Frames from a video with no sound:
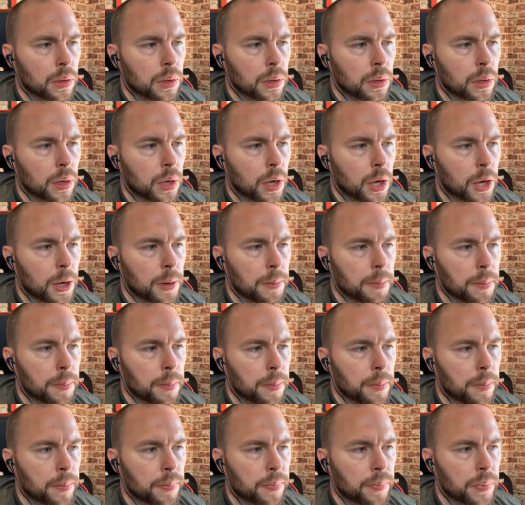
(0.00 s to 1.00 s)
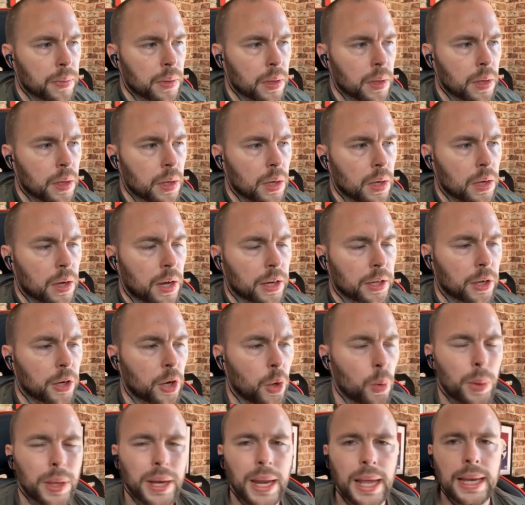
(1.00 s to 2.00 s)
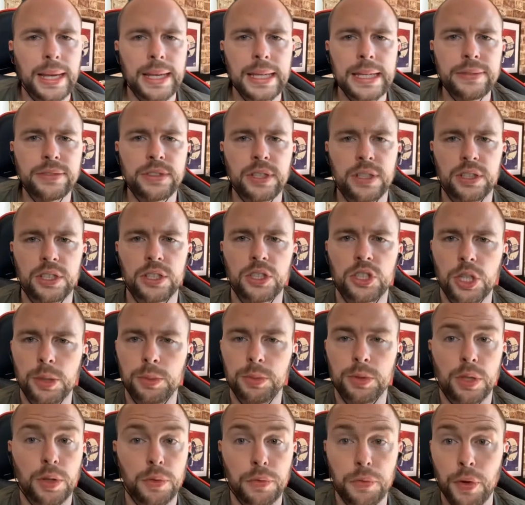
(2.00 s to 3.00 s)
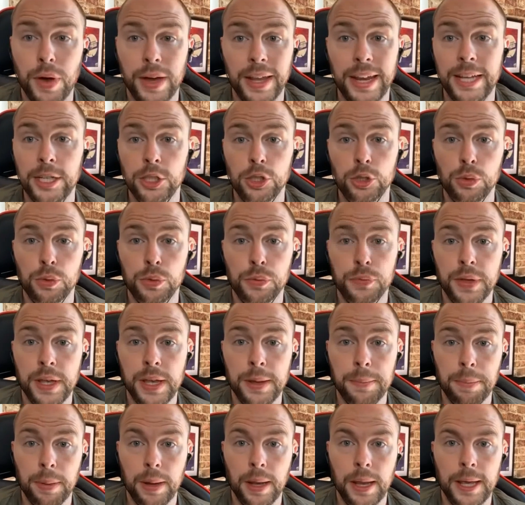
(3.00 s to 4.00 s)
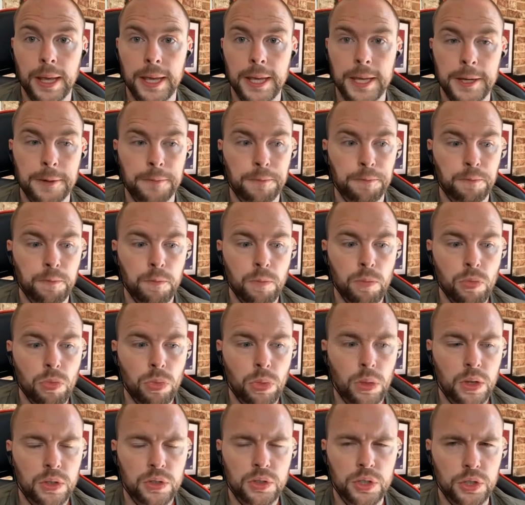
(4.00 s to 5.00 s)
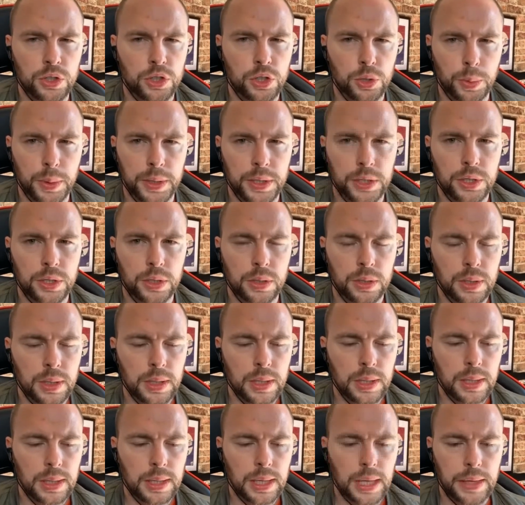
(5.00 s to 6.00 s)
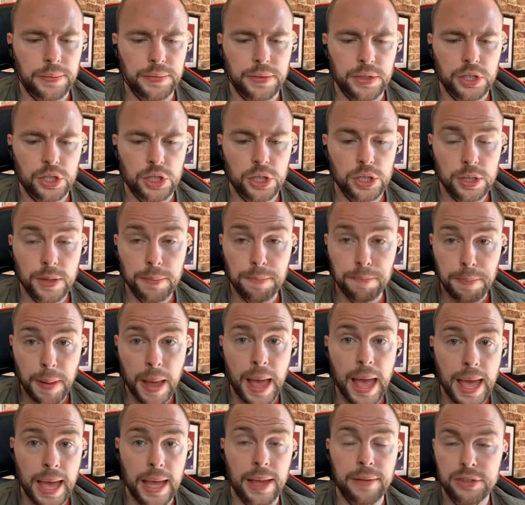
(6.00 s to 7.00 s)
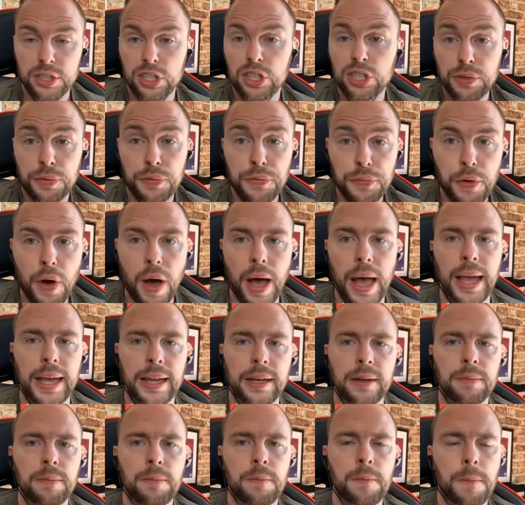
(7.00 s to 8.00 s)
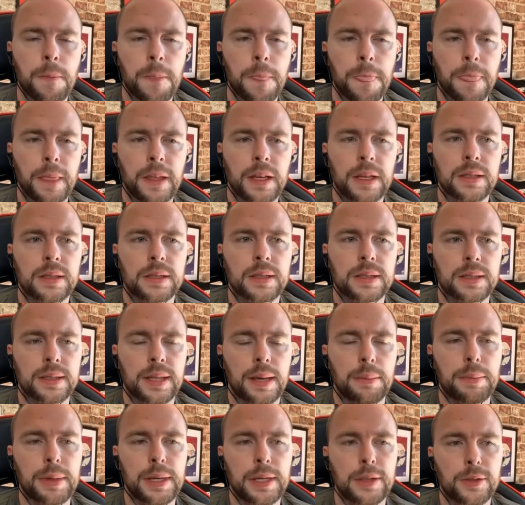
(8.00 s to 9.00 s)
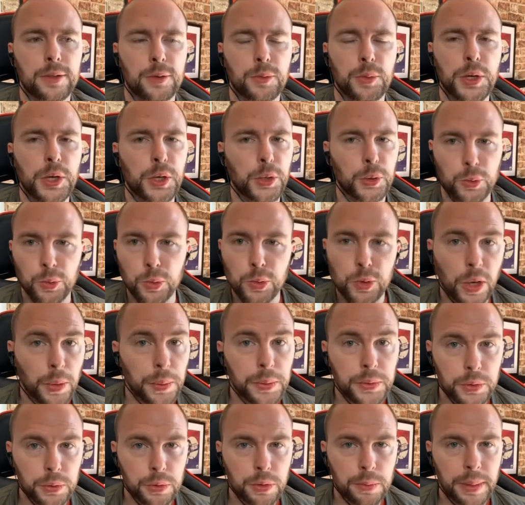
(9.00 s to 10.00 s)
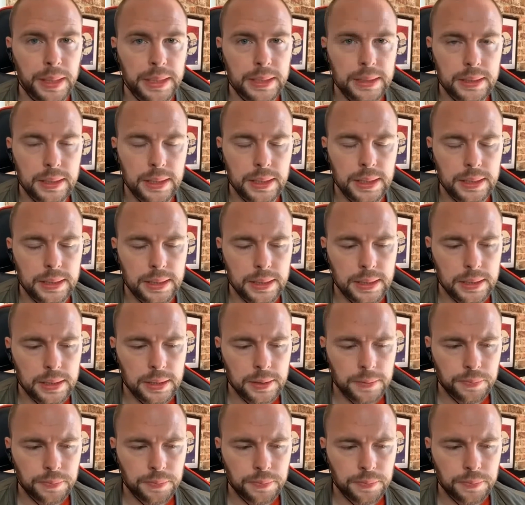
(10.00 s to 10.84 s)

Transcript: I don't know where that leaves us in terms of the financial fair play situation. If it's just a ban, if it's just a fine, does that mean that we can all go and do what Man City did